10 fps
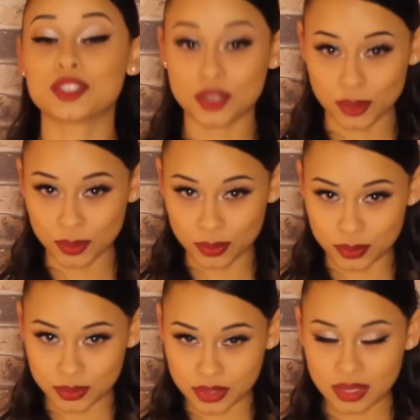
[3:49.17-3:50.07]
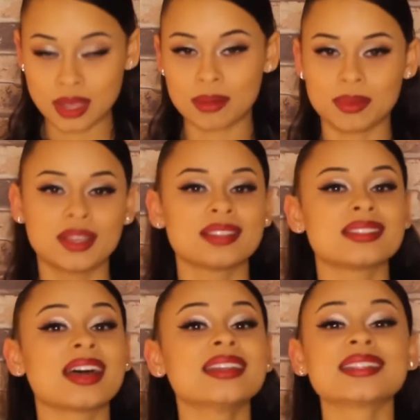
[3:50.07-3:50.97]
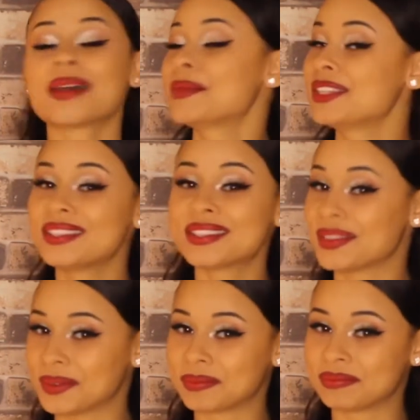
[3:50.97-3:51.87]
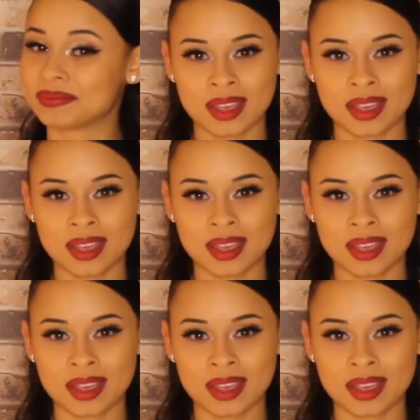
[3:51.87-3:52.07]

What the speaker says: tuned, because that is coming soon.